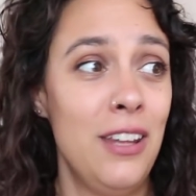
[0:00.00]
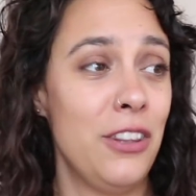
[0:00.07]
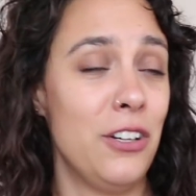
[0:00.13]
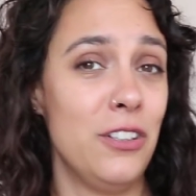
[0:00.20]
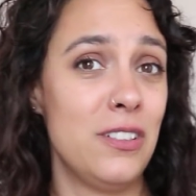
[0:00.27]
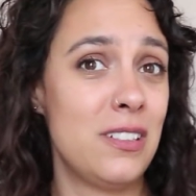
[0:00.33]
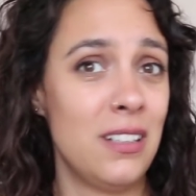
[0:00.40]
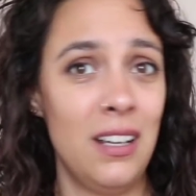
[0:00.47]

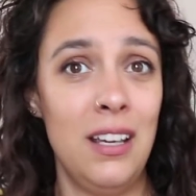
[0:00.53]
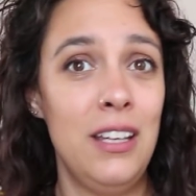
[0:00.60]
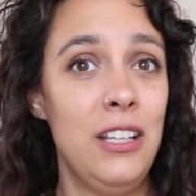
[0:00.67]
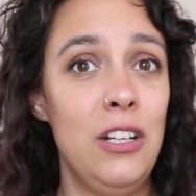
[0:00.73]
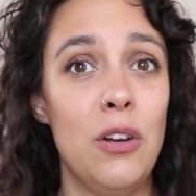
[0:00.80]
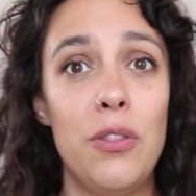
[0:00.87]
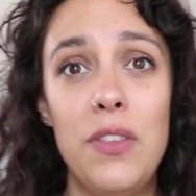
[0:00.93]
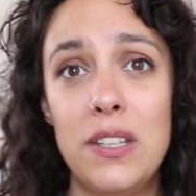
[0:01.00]
There's,
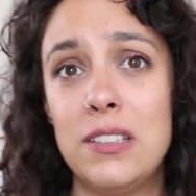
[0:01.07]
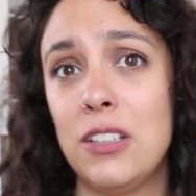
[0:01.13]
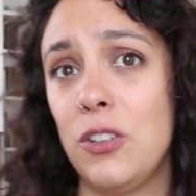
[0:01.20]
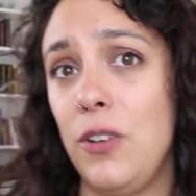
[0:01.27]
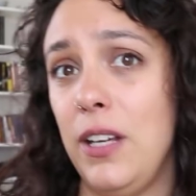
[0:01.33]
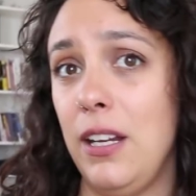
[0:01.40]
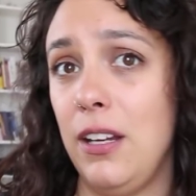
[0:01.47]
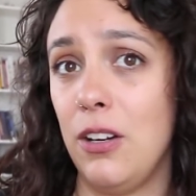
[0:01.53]
you know, this
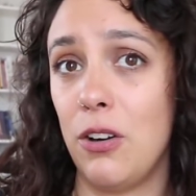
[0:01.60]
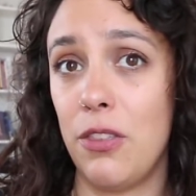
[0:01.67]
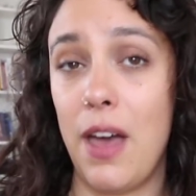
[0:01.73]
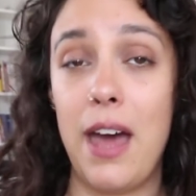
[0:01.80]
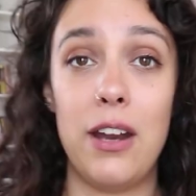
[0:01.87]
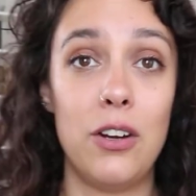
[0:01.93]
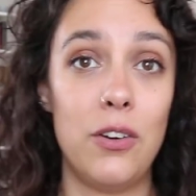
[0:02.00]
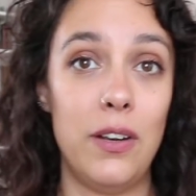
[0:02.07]
ingredient or
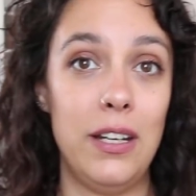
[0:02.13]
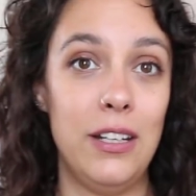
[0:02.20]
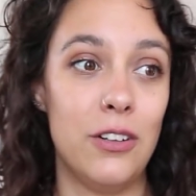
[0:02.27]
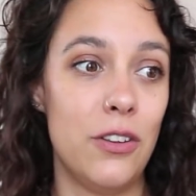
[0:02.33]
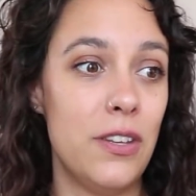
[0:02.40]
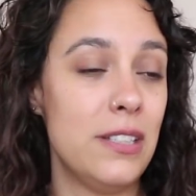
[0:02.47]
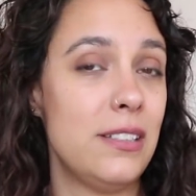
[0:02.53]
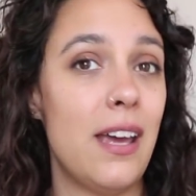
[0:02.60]
that ingredient
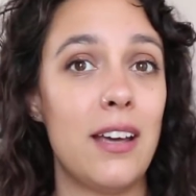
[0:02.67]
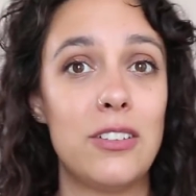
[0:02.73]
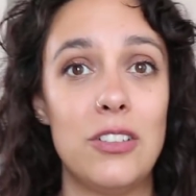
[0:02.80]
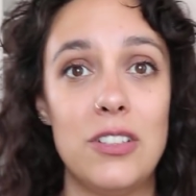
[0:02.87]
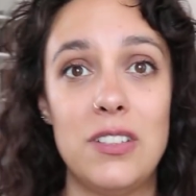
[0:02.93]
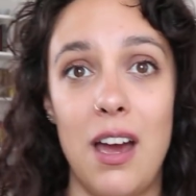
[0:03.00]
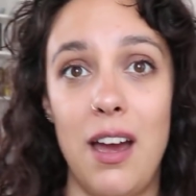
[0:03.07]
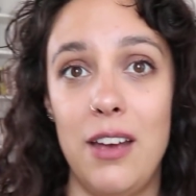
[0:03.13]
or this
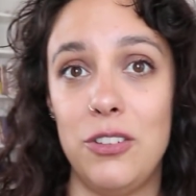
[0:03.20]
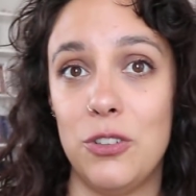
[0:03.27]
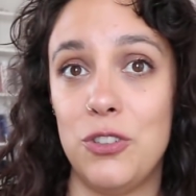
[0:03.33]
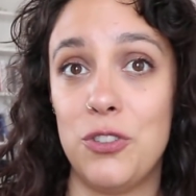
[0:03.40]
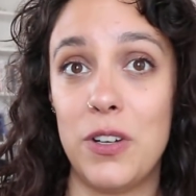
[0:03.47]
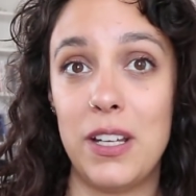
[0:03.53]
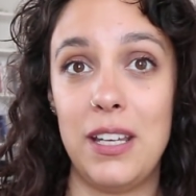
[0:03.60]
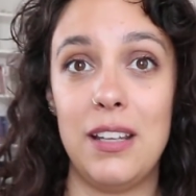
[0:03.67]
exercise or
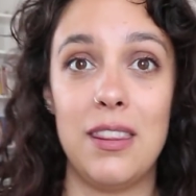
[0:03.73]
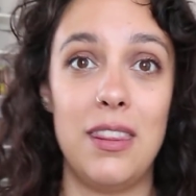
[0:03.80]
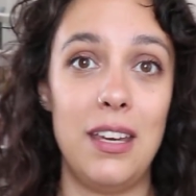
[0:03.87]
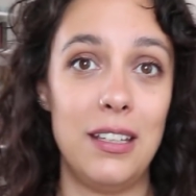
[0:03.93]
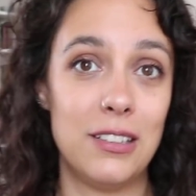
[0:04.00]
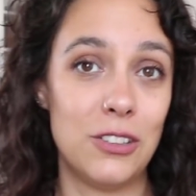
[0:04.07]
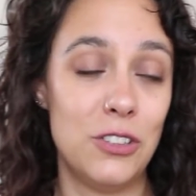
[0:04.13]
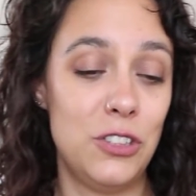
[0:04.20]
drinking
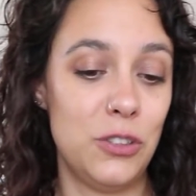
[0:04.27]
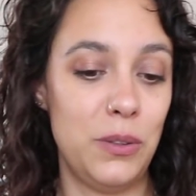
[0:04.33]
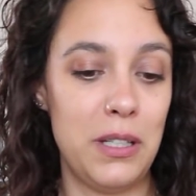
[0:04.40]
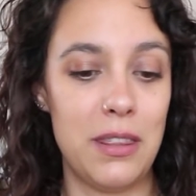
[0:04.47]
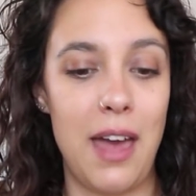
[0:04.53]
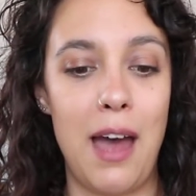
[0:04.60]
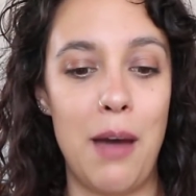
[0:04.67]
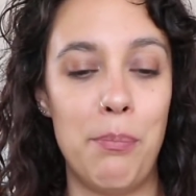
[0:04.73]
this or
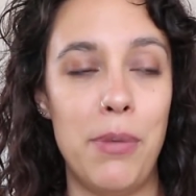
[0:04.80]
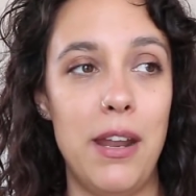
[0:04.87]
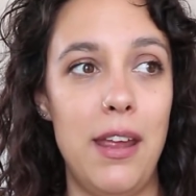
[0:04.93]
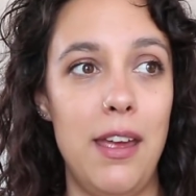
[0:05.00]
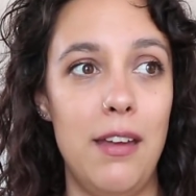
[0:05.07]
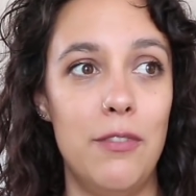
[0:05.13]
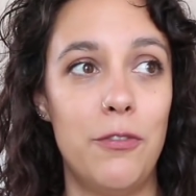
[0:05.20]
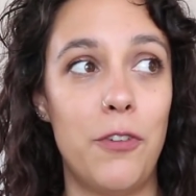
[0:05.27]
doing that.
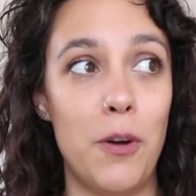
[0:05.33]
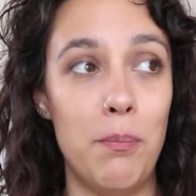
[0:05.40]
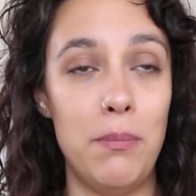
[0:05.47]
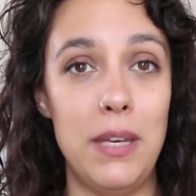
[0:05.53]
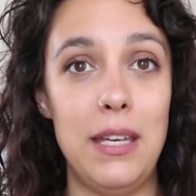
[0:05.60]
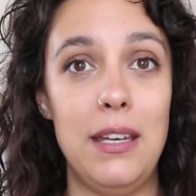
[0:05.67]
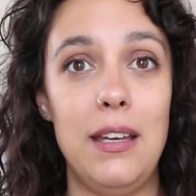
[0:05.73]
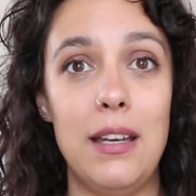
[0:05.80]
But for
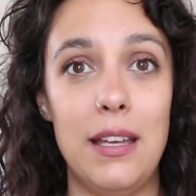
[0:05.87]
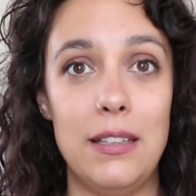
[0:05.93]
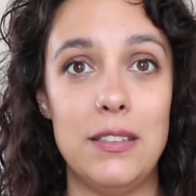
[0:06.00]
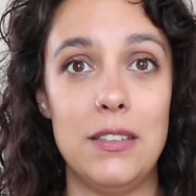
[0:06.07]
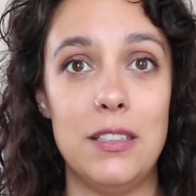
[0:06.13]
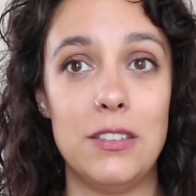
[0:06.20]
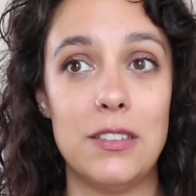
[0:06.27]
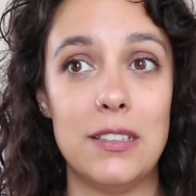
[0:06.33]
me,
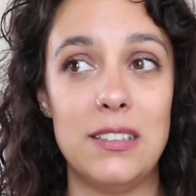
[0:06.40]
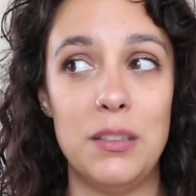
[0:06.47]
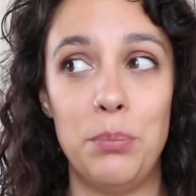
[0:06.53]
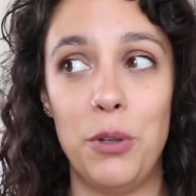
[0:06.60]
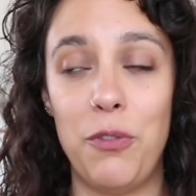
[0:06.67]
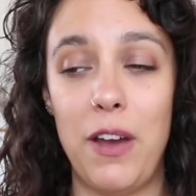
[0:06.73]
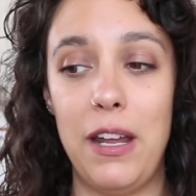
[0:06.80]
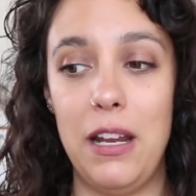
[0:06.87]
just to
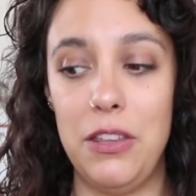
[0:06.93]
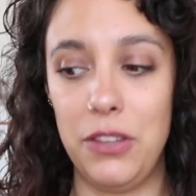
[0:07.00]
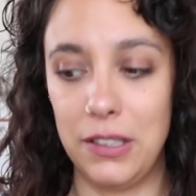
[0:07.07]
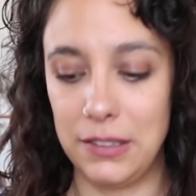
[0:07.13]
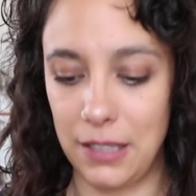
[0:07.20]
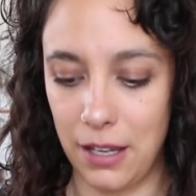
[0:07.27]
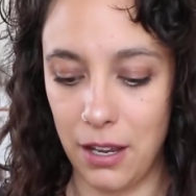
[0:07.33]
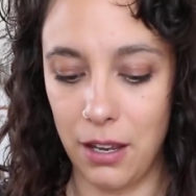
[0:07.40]
simplify
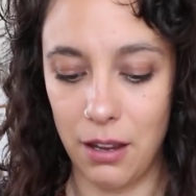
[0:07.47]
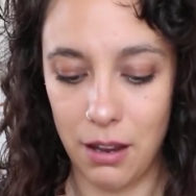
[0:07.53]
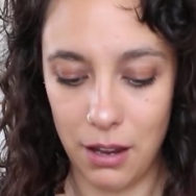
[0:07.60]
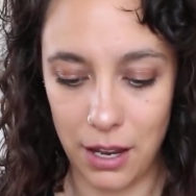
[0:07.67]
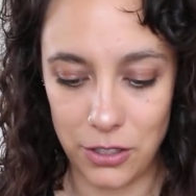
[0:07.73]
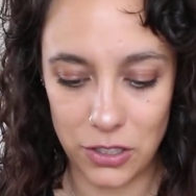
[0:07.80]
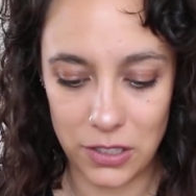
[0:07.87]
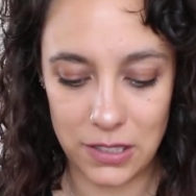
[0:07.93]
anything,
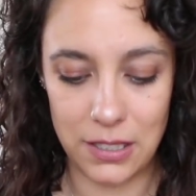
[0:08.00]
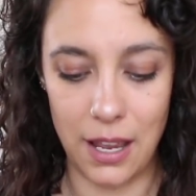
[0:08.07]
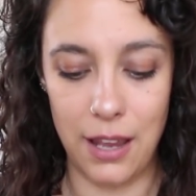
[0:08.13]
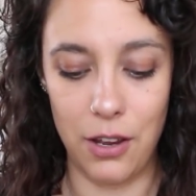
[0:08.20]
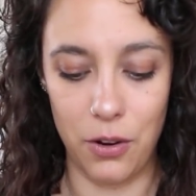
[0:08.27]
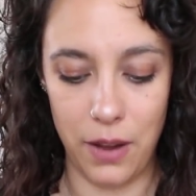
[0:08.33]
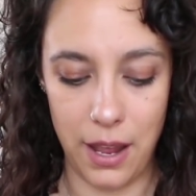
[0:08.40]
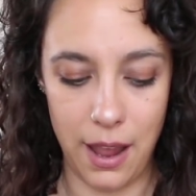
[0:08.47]
just
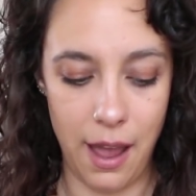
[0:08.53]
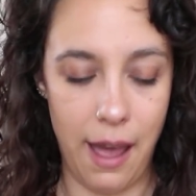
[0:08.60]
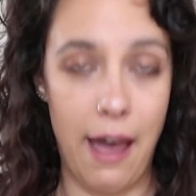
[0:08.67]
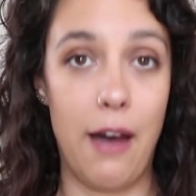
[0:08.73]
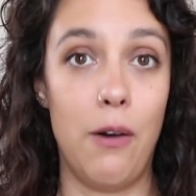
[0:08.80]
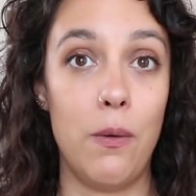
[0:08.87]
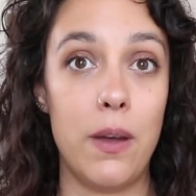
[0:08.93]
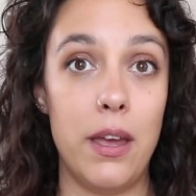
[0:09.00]
say, okay,
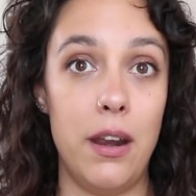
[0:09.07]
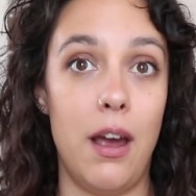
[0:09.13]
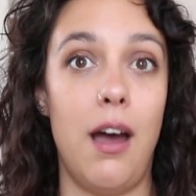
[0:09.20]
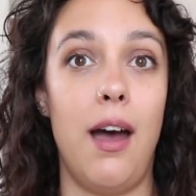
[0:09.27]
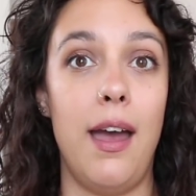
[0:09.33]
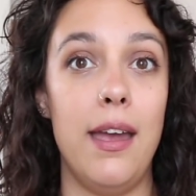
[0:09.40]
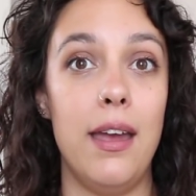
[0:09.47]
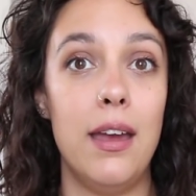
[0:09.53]
how can
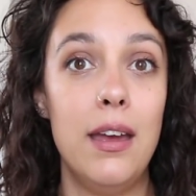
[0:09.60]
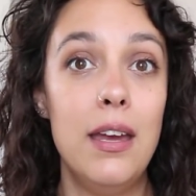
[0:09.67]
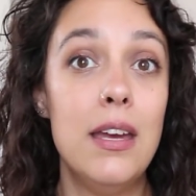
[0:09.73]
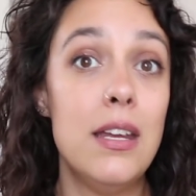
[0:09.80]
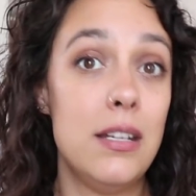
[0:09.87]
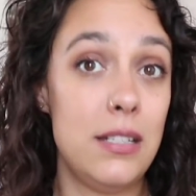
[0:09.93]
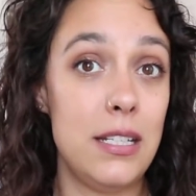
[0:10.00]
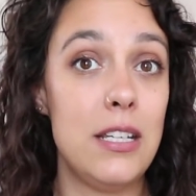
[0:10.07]
I
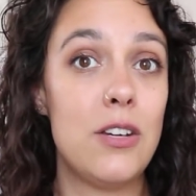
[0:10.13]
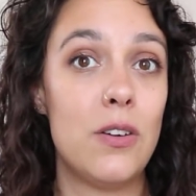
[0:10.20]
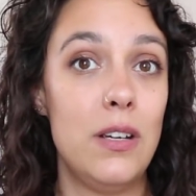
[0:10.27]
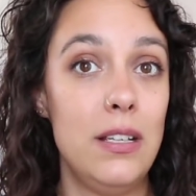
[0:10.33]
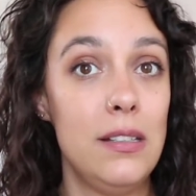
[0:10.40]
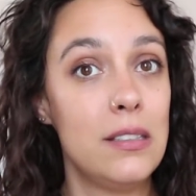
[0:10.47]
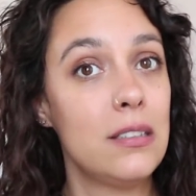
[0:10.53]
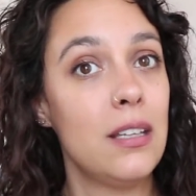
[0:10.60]

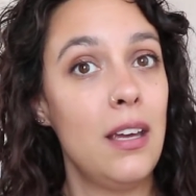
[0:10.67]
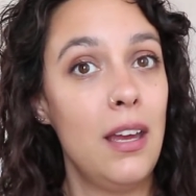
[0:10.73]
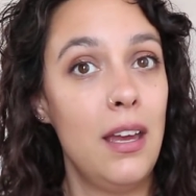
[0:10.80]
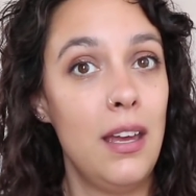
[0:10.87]
decrease